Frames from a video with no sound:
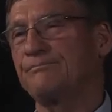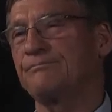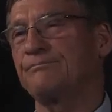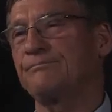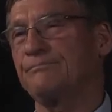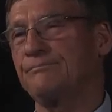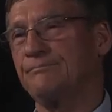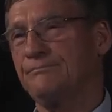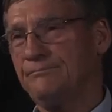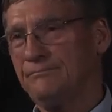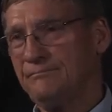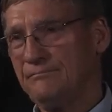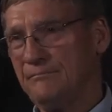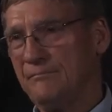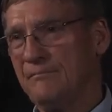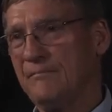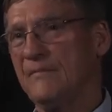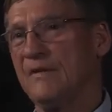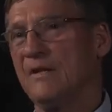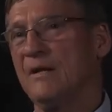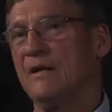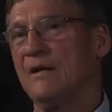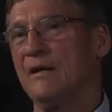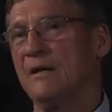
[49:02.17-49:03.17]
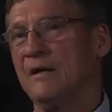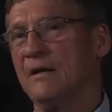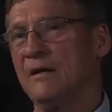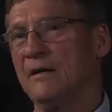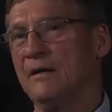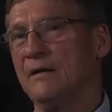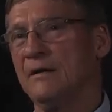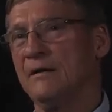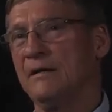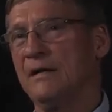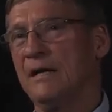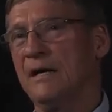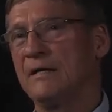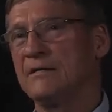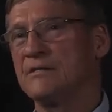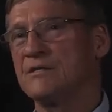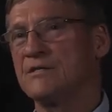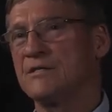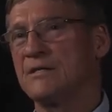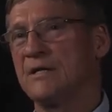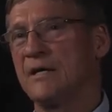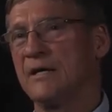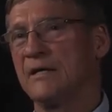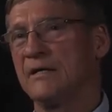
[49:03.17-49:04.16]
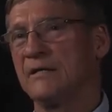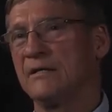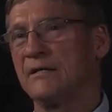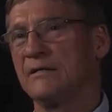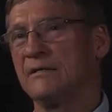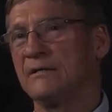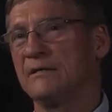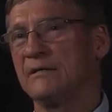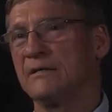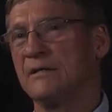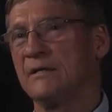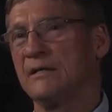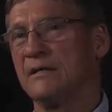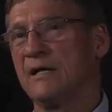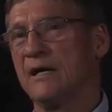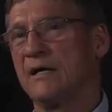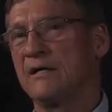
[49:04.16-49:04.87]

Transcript: For how long? Uh, I stayed until